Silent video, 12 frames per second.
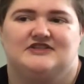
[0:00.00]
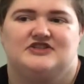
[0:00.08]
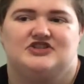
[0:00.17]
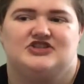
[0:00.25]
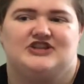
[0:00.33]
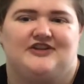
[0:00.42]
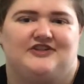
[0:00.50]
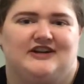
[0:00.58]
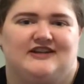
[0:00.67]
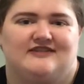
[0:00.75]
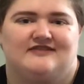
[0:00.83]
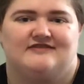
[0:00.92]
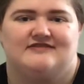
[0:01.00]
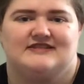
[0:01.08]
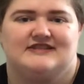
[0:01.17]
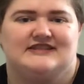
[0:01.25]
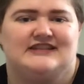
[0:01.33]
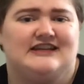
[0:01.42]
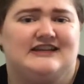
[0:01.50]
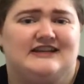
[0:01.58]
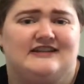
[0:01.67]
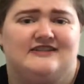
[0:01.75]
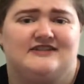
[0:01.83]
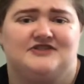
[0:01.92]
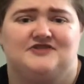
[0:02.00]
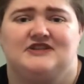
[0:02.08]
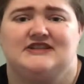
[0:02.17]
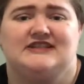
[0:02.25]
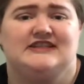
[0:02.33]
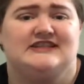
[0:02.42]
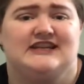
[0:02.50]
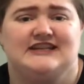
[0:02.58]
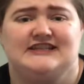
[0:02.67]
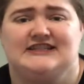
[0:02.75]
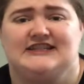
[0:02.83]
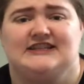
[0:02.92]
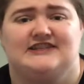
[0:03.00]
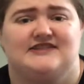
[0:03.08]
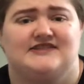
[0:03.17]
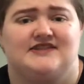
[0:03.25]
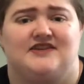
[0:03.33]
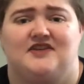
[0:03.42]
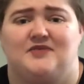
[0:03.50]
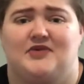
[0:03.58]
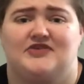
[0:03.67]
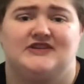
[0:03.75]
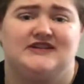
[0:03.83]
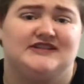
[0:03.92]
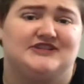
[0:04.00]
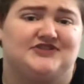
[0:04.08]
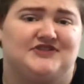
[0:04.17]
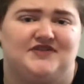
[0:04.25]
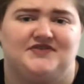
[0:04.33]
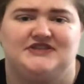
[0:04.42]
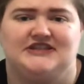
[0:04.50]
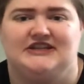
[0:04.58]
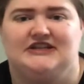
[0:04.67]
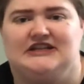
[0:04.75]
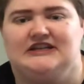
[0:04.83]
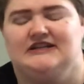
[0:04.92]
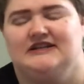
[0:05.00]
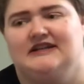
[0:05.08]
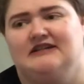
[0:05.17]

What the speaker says: Sharing tea, doing tea tastings, talking about the history of tea,